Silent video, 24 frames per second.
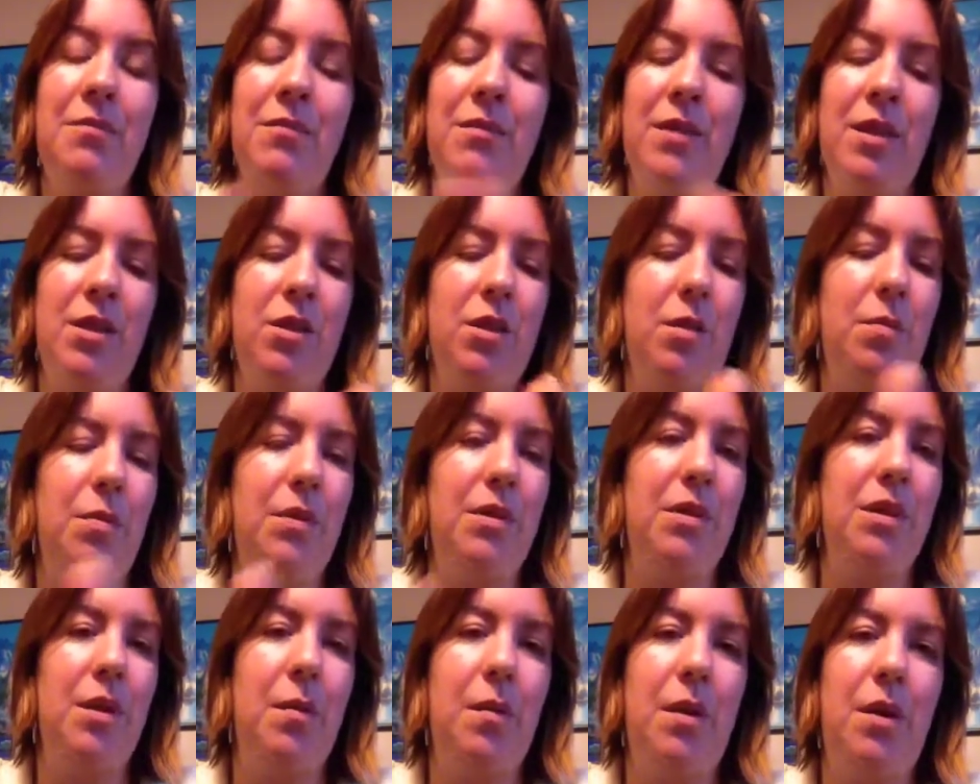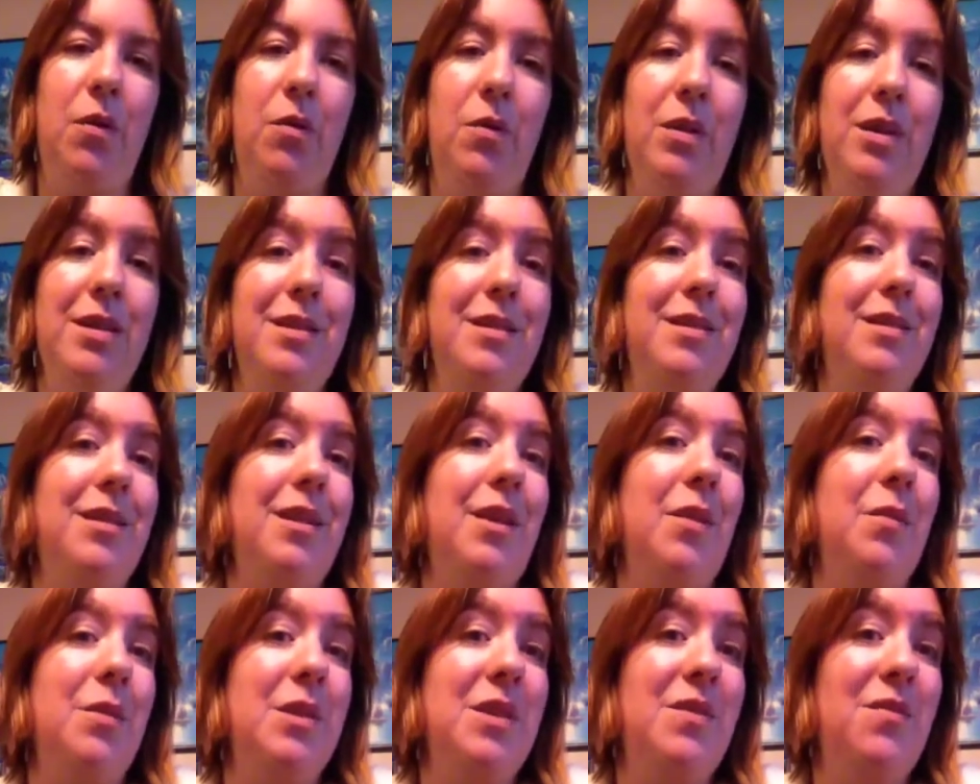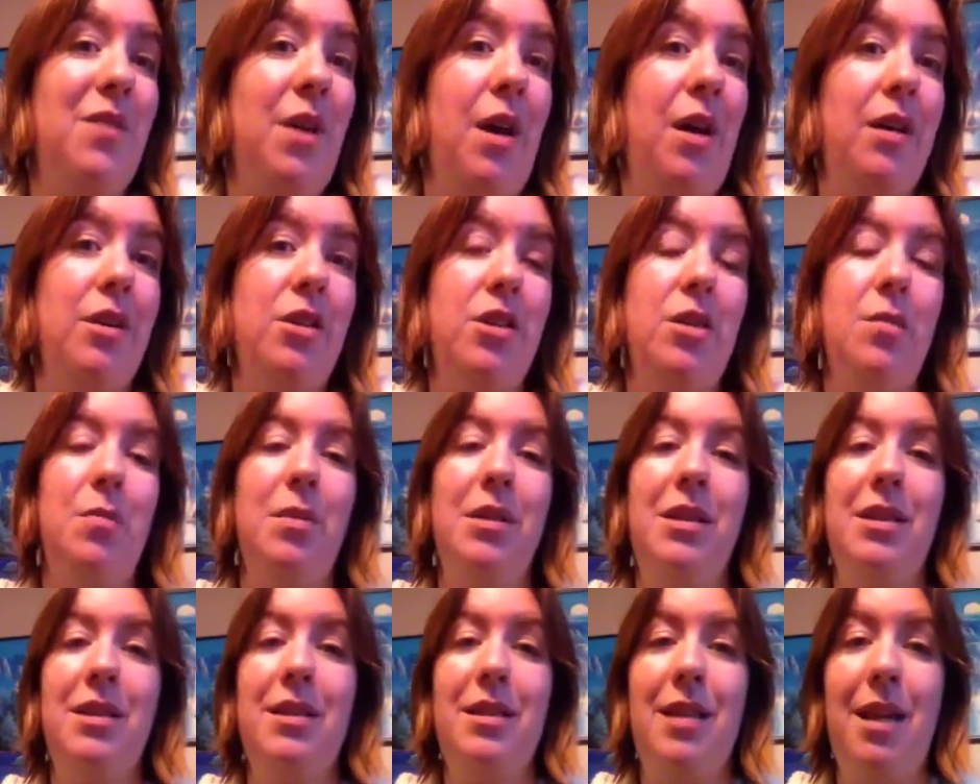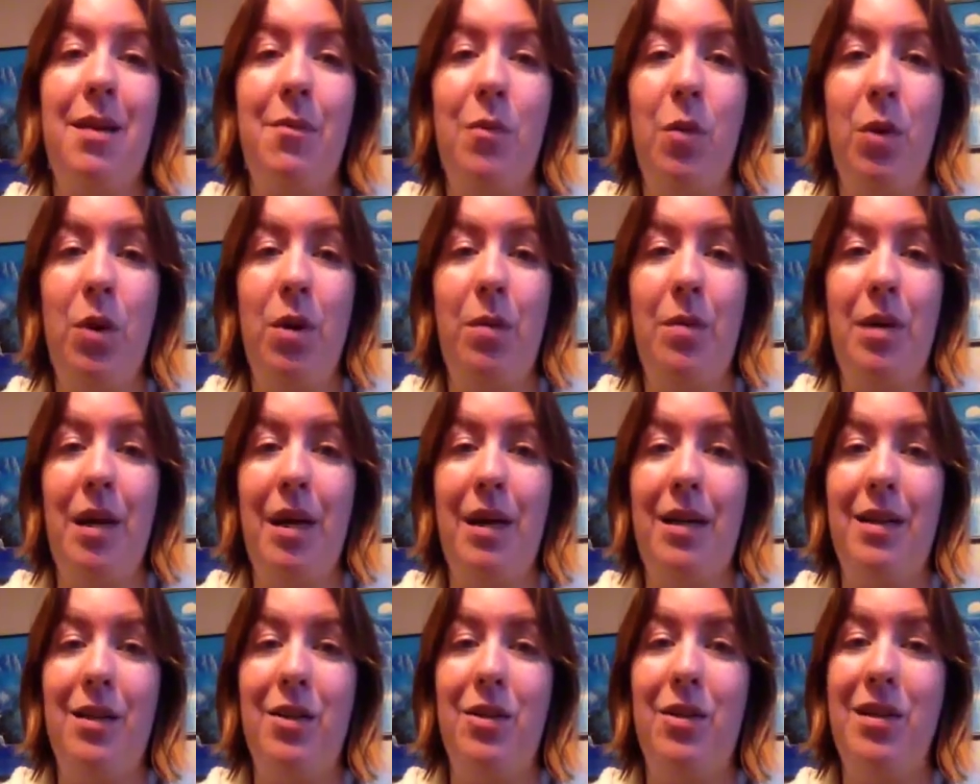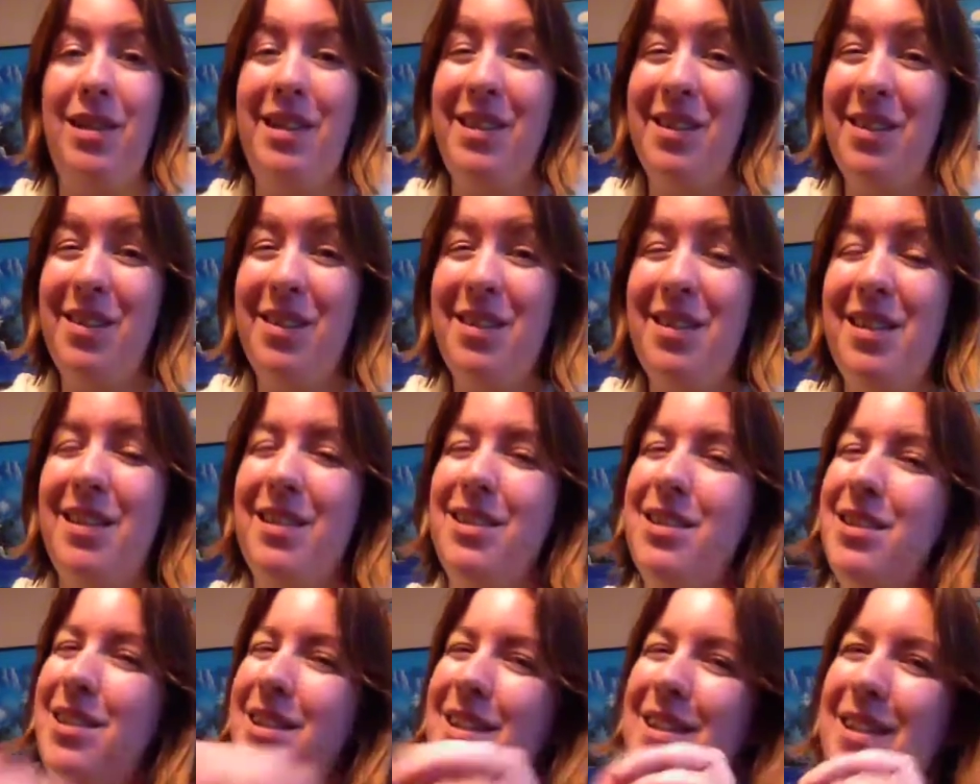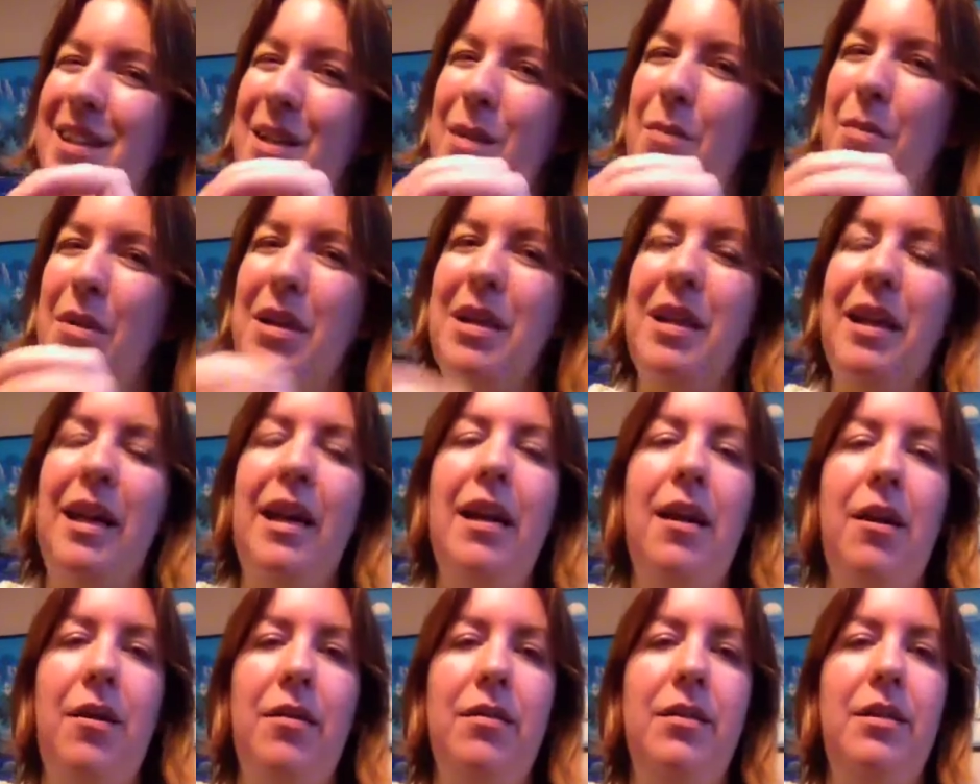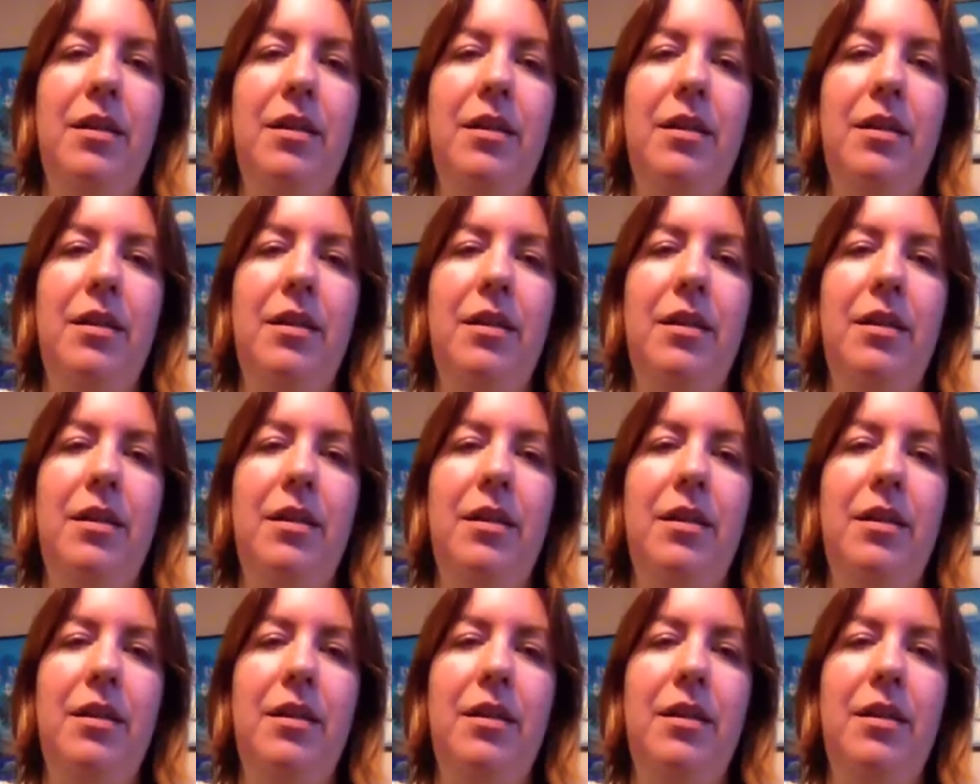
She put some on her wrists and it was fine. She put the same oil behind her ears and she ended up breaking out.